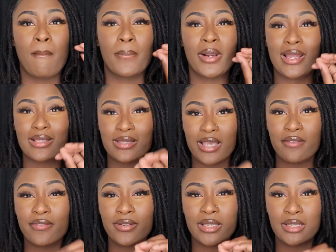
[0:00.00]
But I
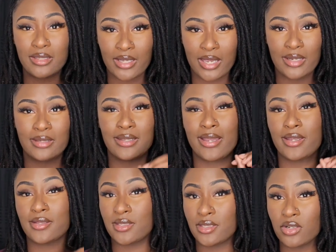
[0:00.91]
definitely think that
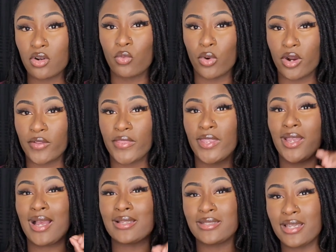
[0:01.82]
it's still worth it.
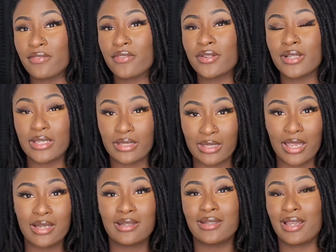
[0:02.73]
I definitely
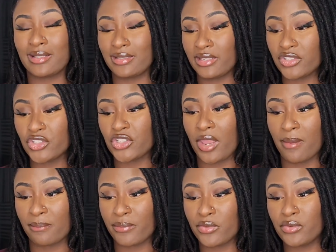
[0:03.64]
think that this
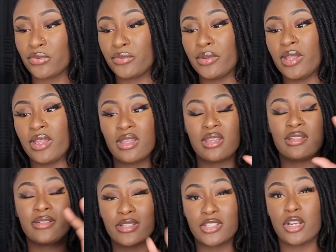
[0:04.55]
shampoo
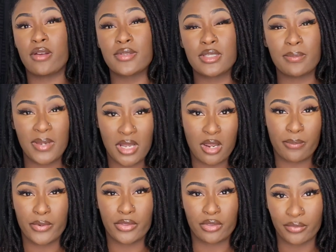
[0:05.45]
deserves to be
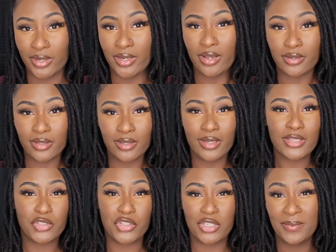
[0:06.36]
number 3 on the
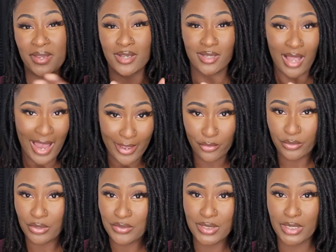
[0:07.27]
list. Just because I
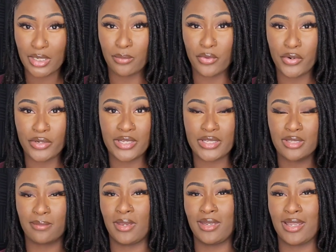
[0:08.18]
don't use it anymore
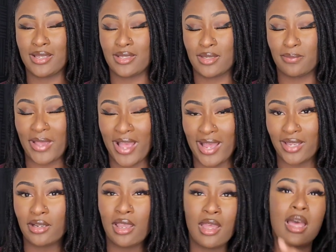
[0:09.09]
doesn't mean that it's
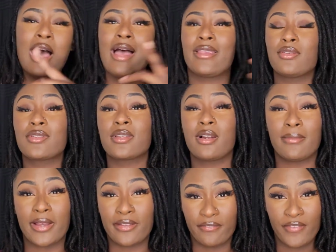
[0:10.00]
bad. I use it on
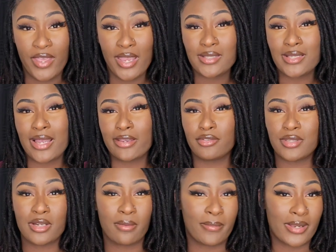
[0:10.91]
my face. I use
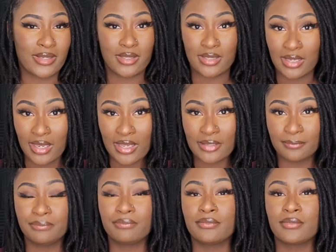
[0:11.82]
it on my
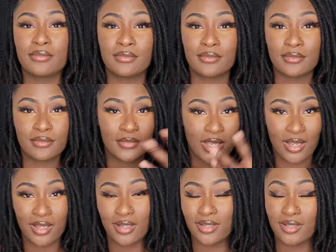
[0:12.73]
skin.
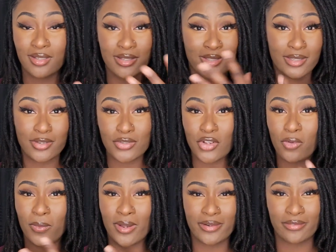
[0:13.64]
Concealed
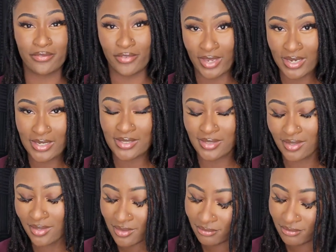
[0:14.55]
soap on the face,